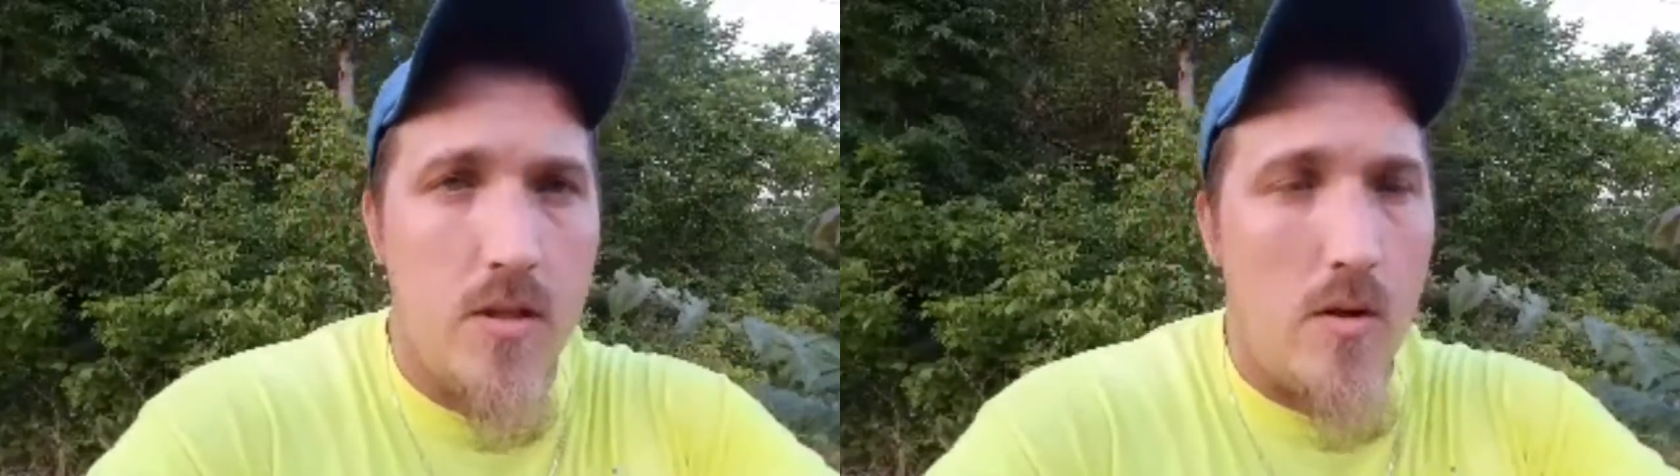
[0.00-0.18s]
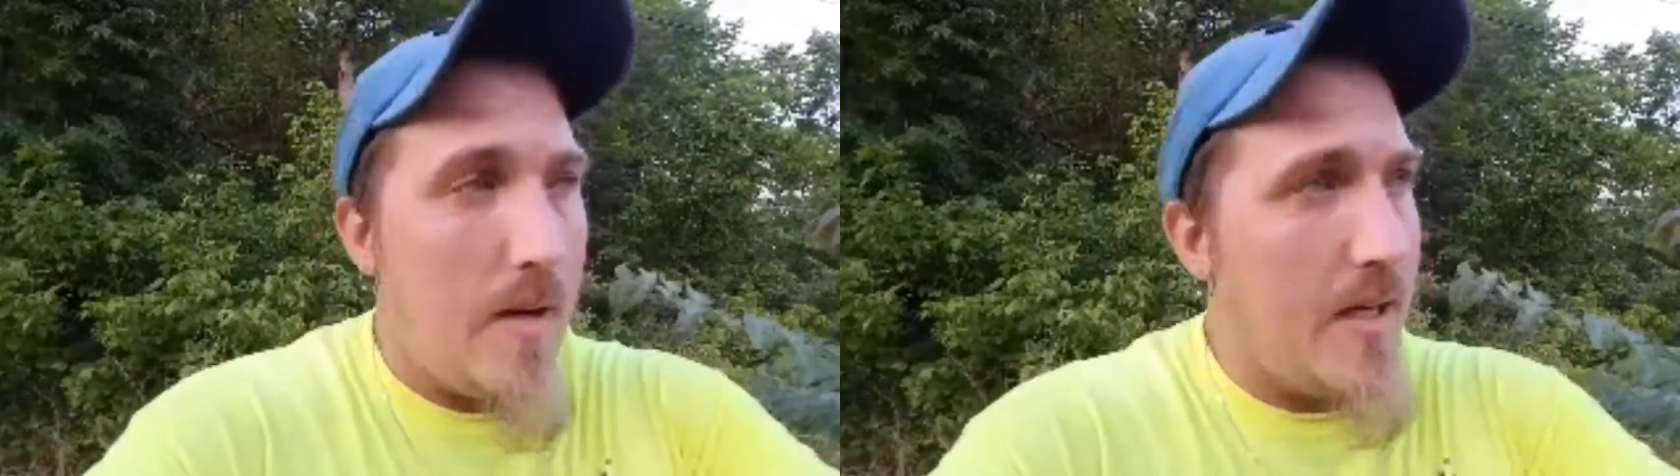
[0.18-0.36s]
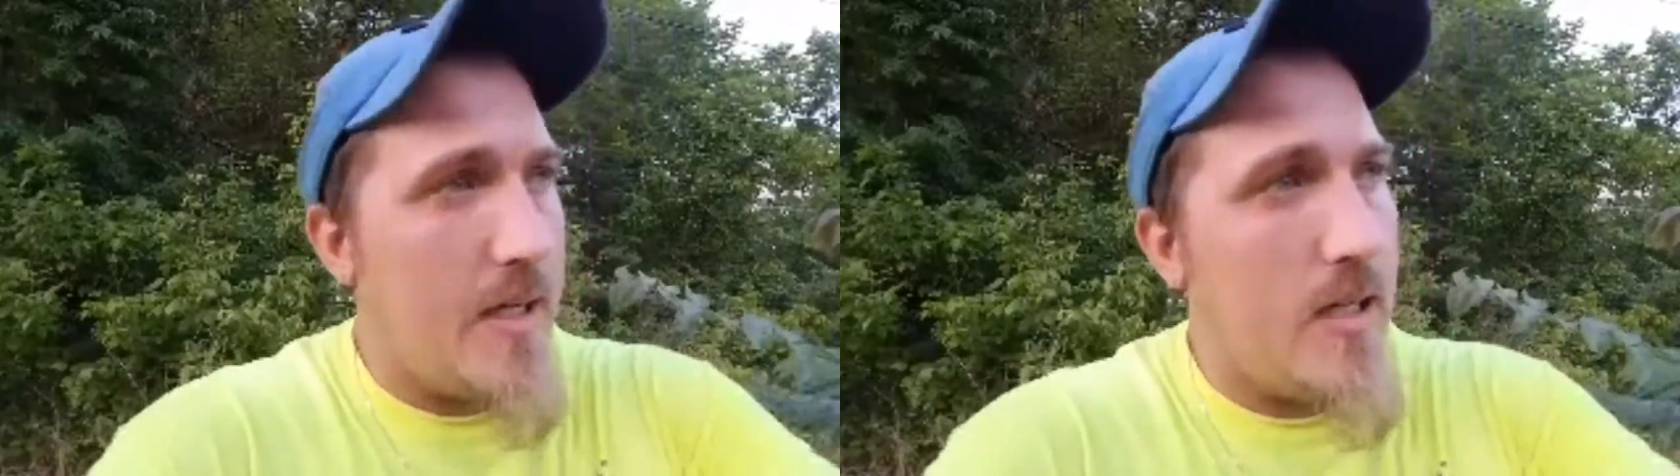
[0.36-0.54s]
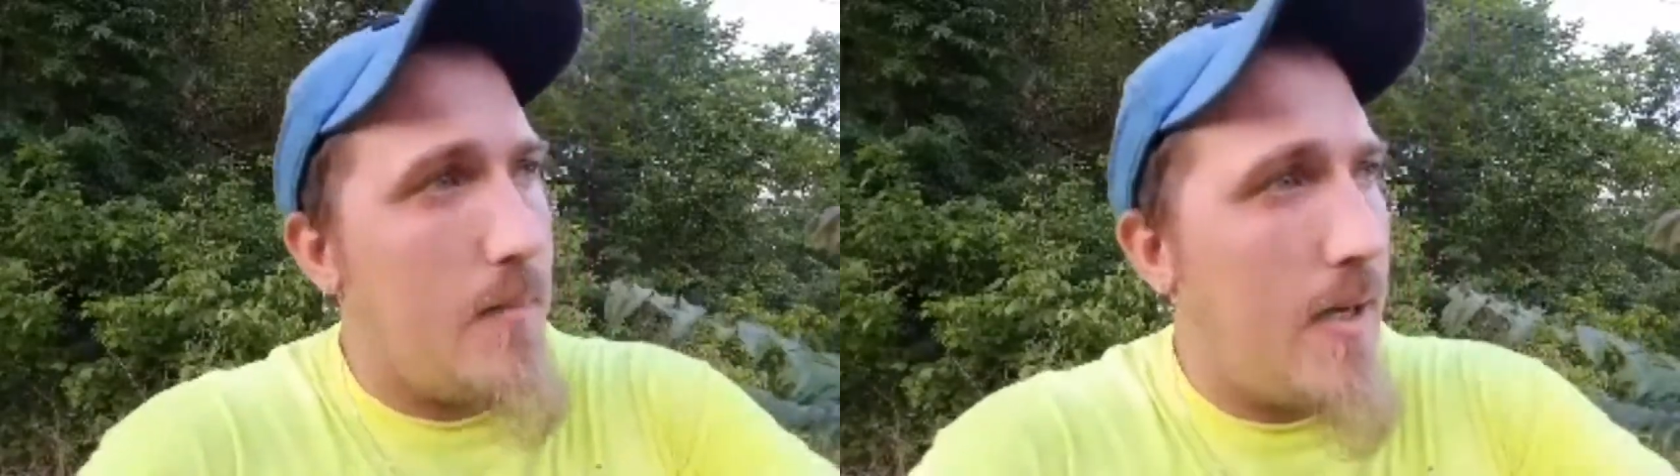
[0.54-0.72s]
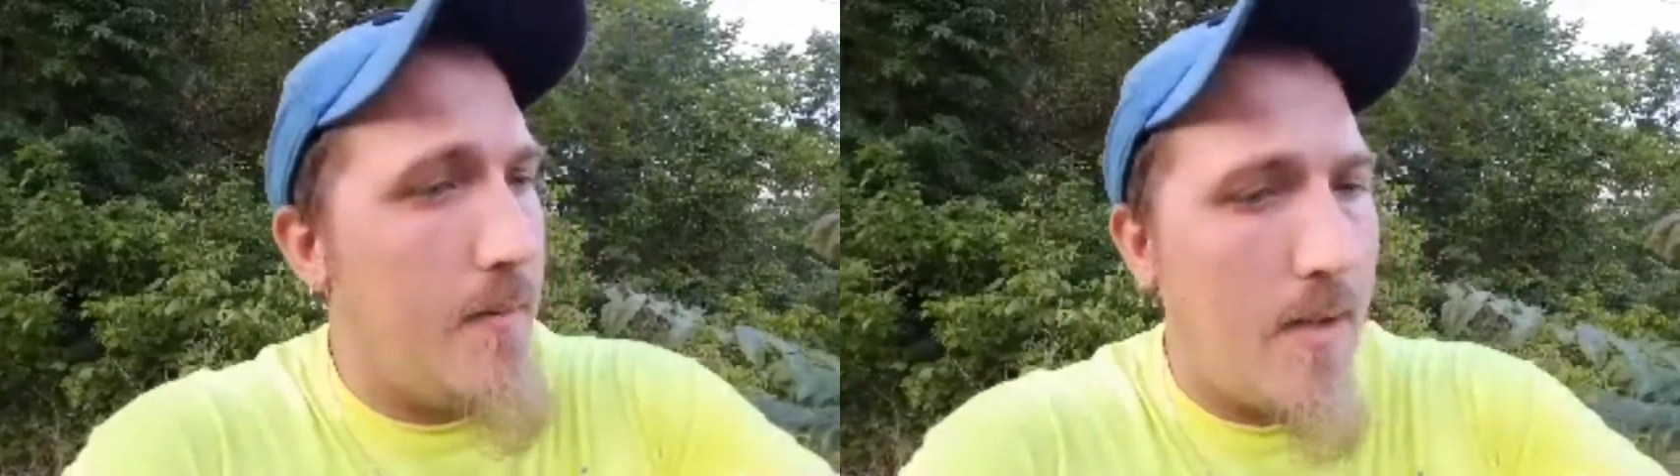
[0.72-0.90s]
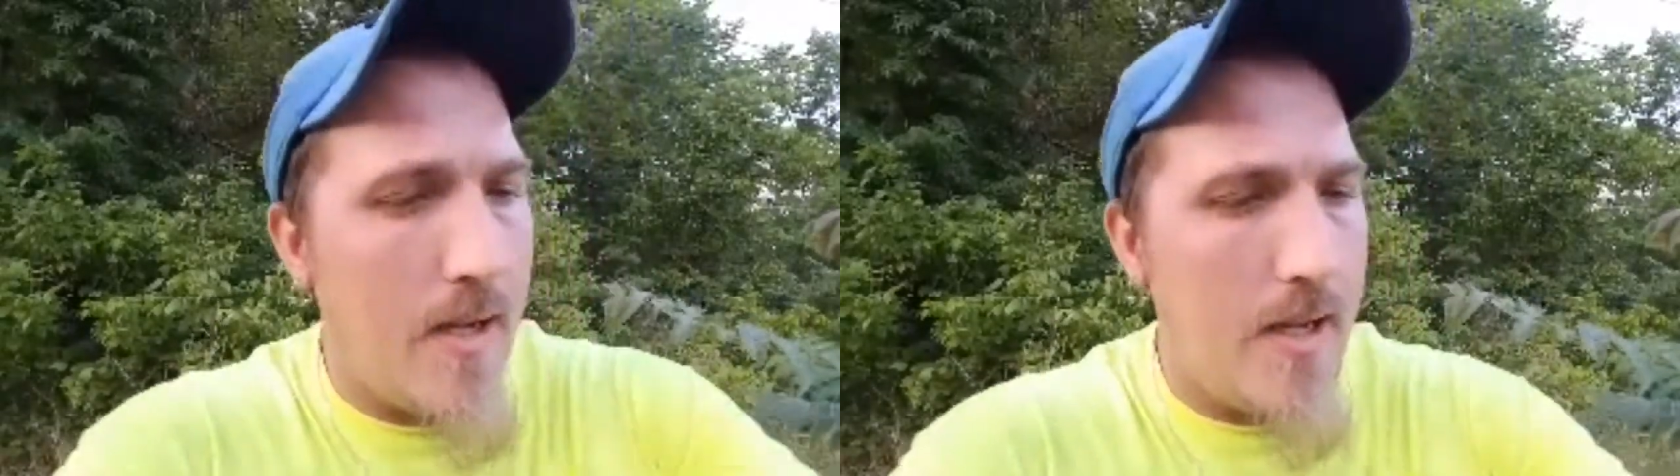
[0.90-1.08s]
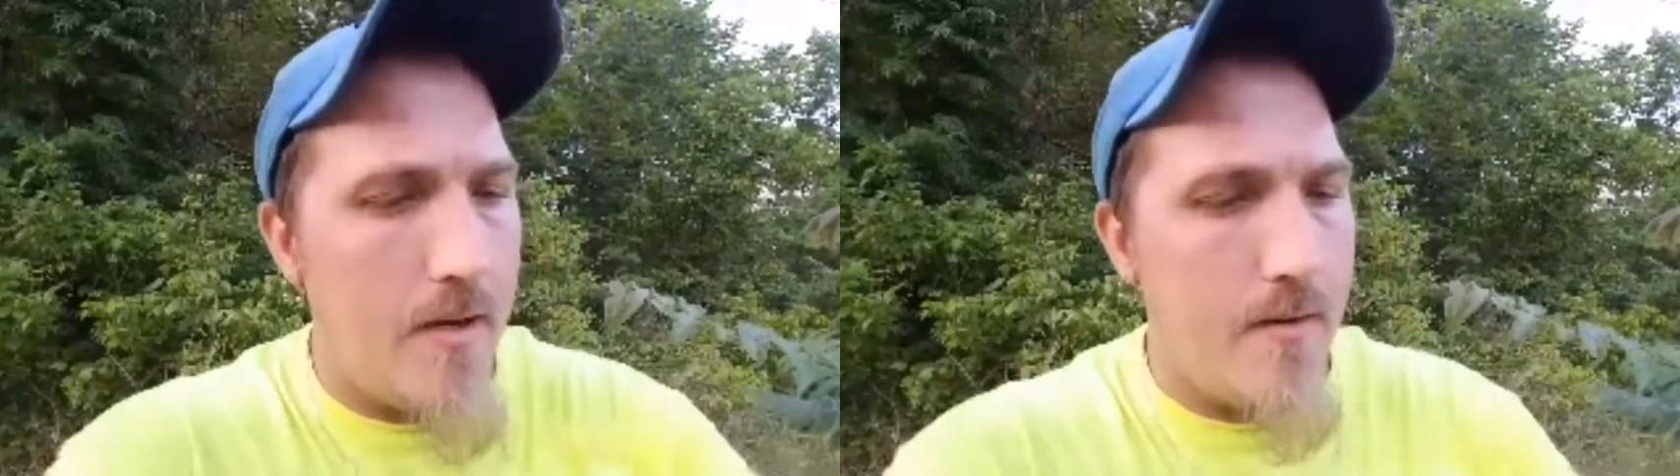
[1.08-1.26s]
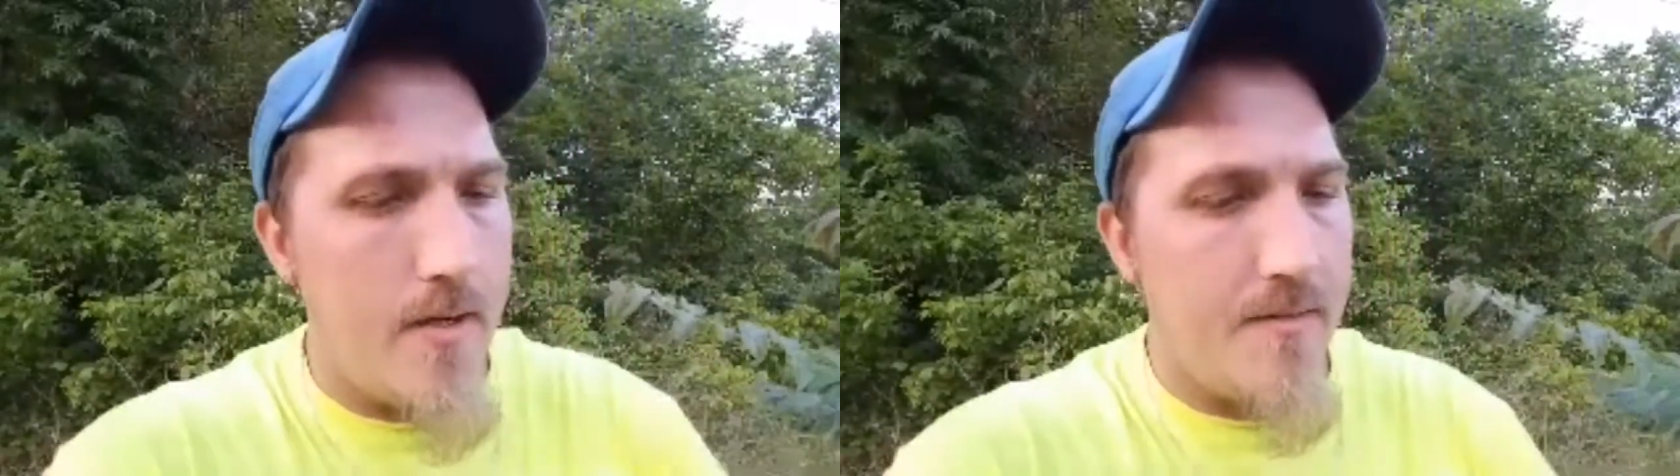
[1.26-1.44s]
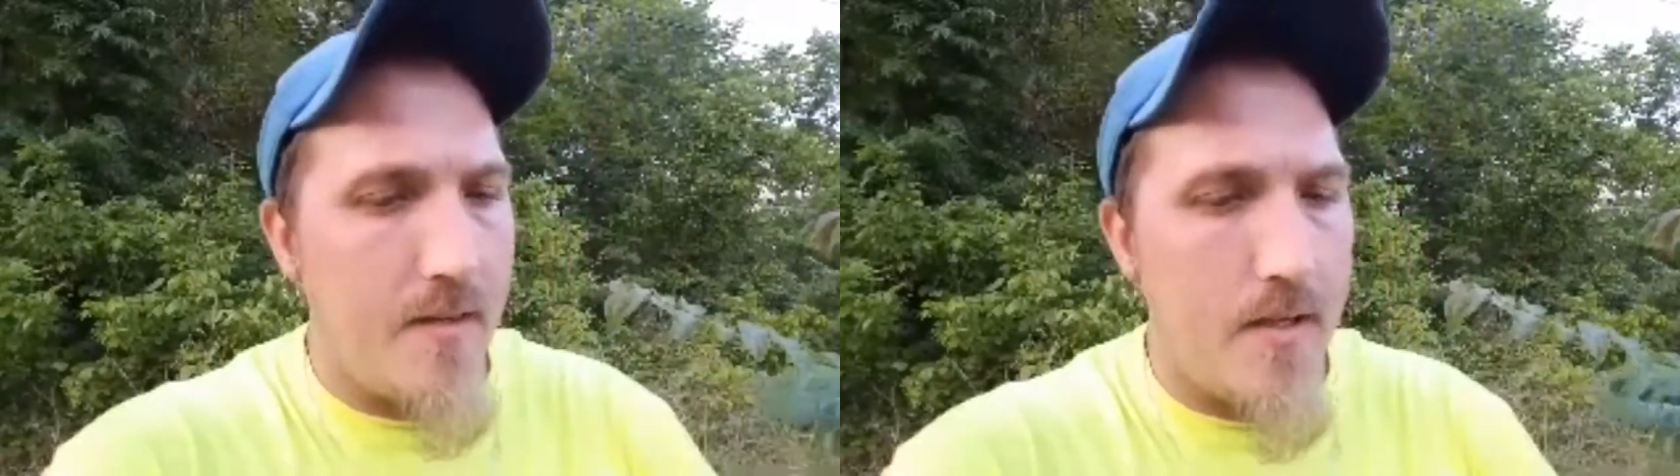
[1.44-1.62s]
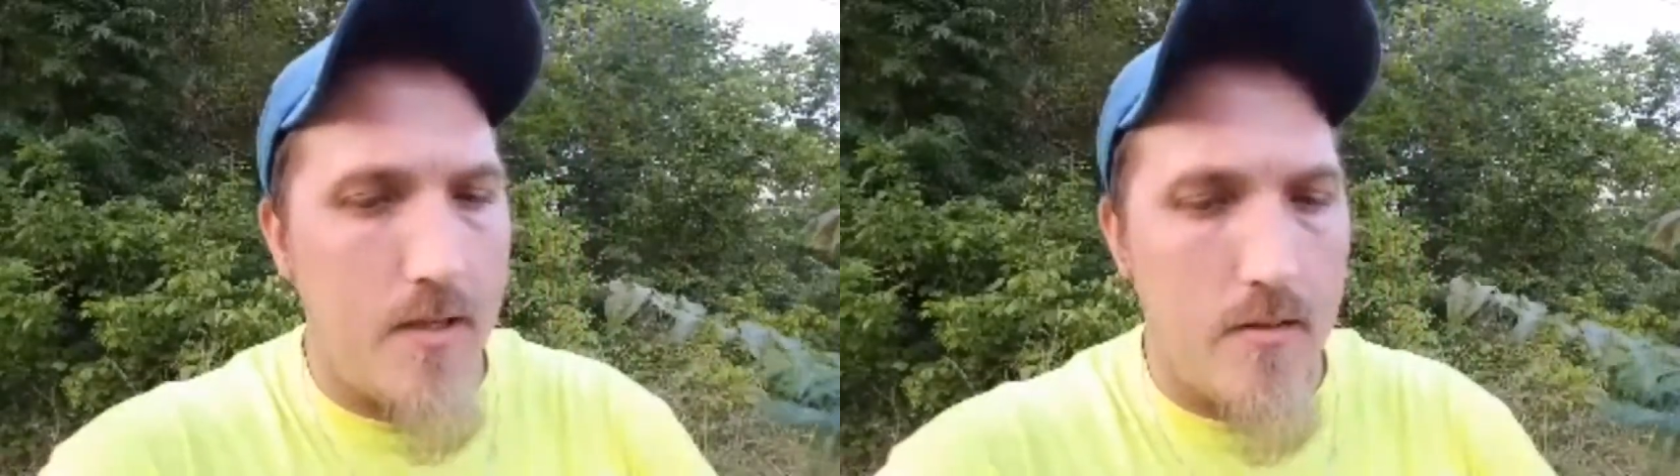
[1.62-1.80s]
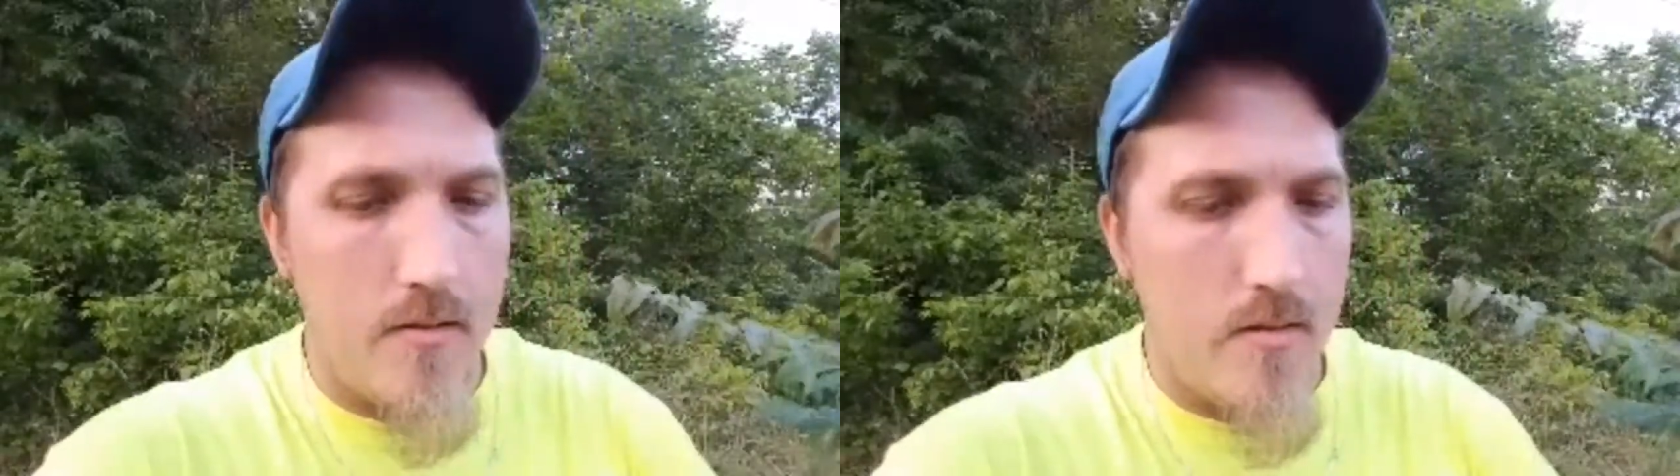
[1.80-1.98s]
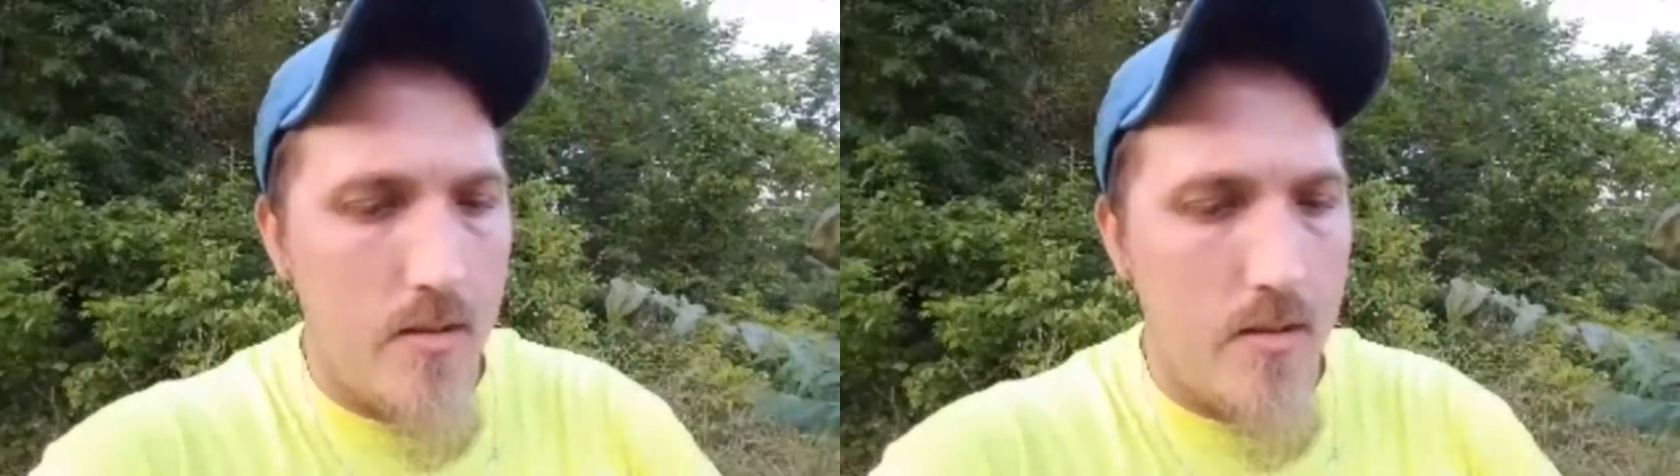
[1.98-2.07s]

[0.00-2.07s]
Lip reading: you know, make anybody mad or anything.